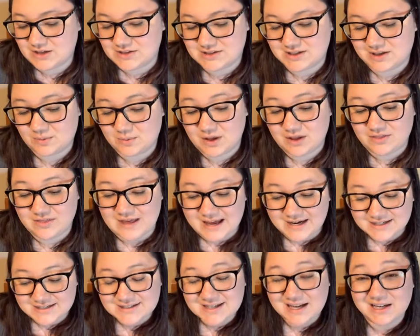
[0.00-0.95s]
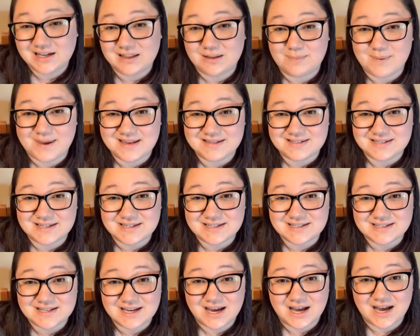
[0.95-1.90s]
So that is kind of the
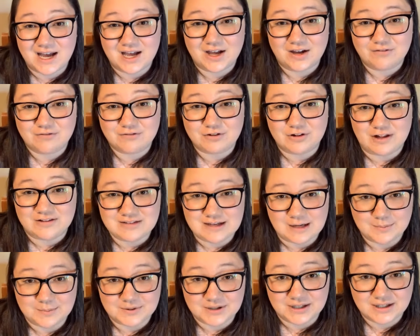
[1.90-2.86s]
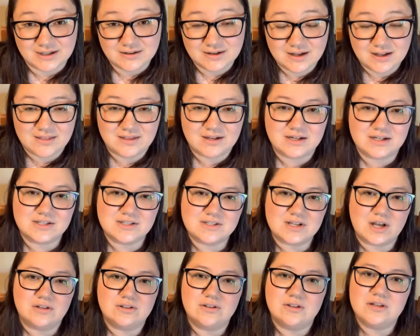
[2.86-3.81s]
basics of cloth diapering.
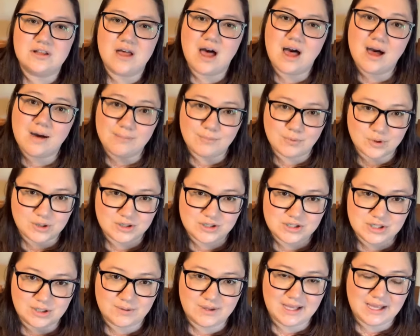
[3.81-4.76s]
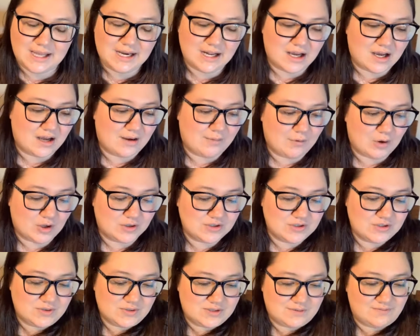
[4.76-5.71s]
There's a lot more to it. Um, I'll
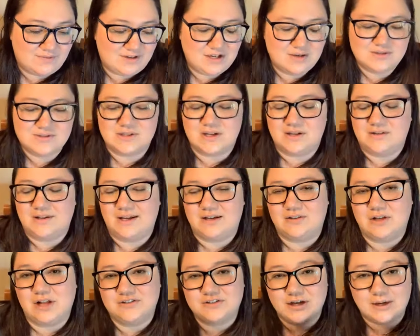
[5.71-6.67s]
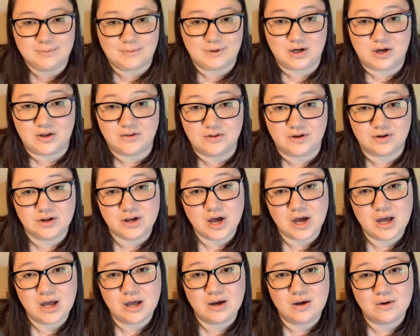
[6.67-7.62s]
do some videos on like cloth diapering on the
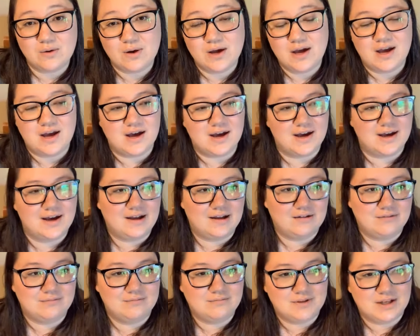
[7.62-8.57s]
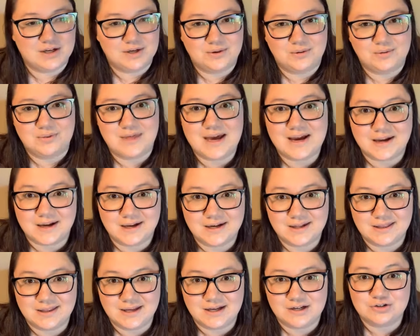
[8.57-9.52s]
go, um, you know, that
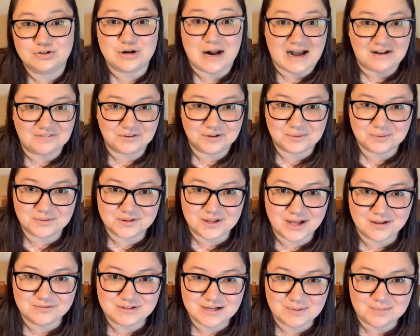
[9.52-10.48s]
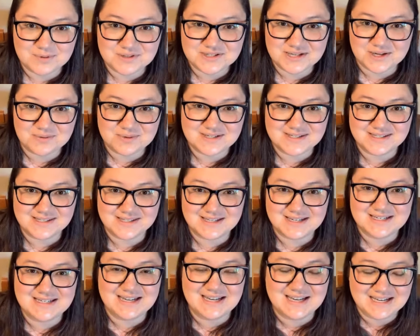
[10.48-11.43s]
kind of thing. Traveling with cloth diapers I
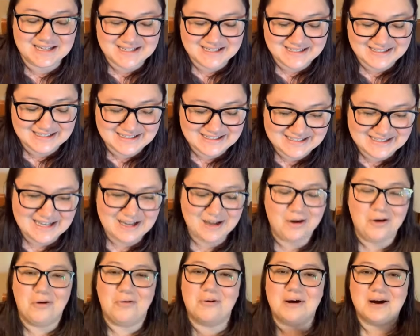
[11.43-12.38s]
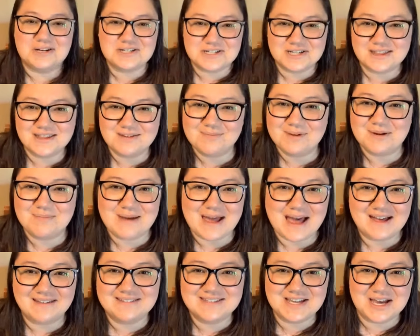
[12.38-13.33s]
recently did washing them in a
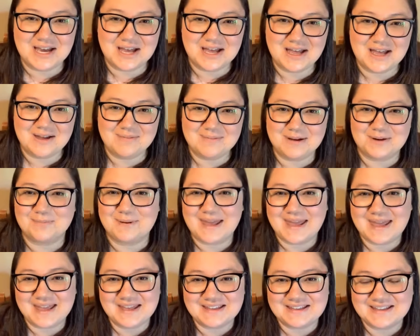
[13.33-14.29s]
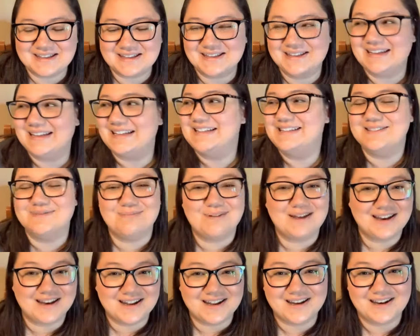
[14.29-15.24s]
bathtub, in a pail. It's
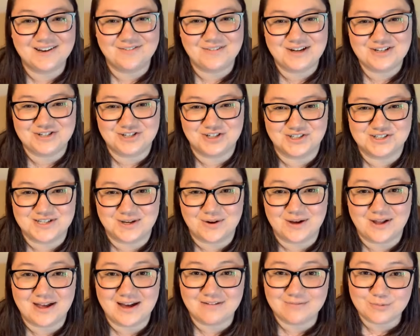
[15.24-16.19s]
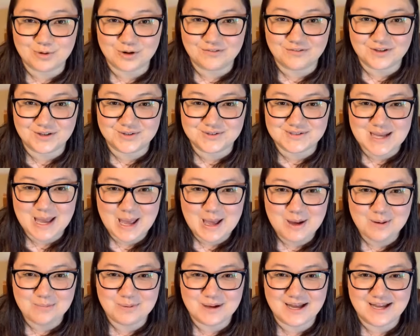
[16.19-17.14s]
been an adventure, so I'll have more of those.
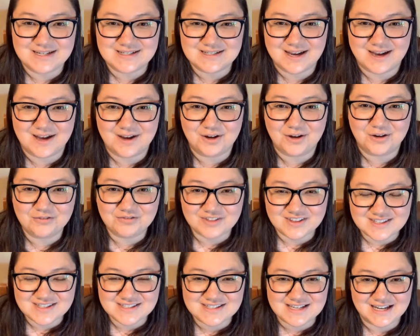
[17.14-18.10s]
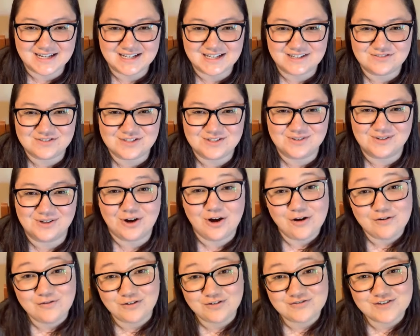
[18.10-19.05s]
But uh, hopefully this kind of gives you an
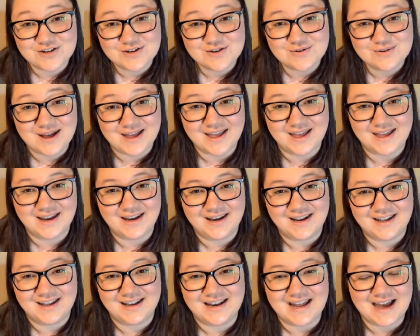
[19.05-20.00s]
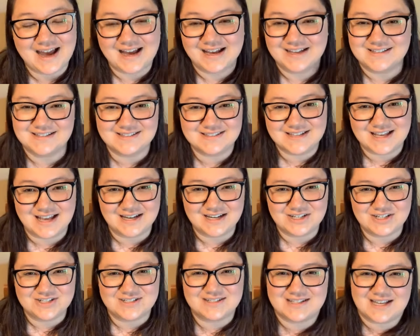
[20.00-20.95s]
overview and it has
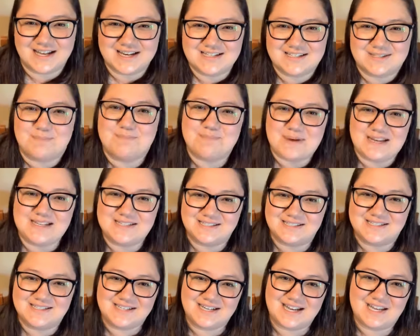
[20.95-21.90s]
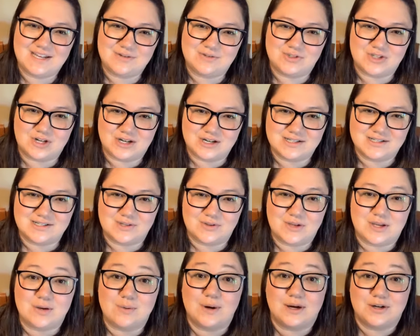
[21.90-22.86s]
kind of just kind of some basics to get you started so
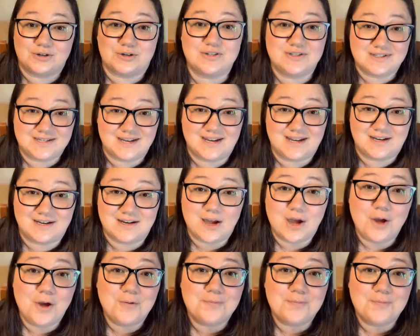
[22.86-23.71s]
that you understand